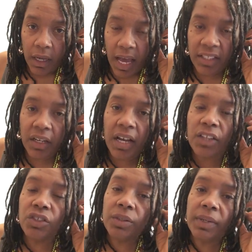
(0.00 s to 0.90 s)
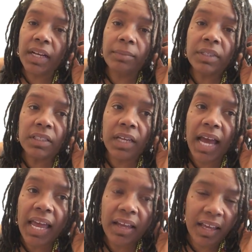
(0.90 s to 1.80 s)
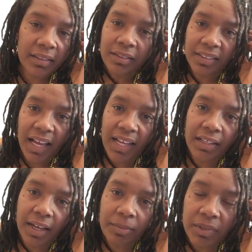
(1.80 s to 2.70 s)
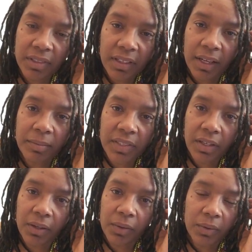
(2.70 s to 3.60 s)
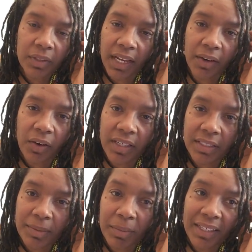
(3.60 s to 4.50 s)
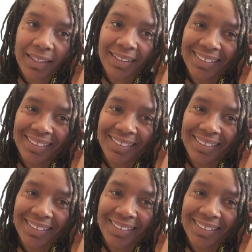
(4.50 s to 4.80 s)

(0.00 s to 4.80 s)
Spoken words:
y'all, you know what? I'm so like crazy, but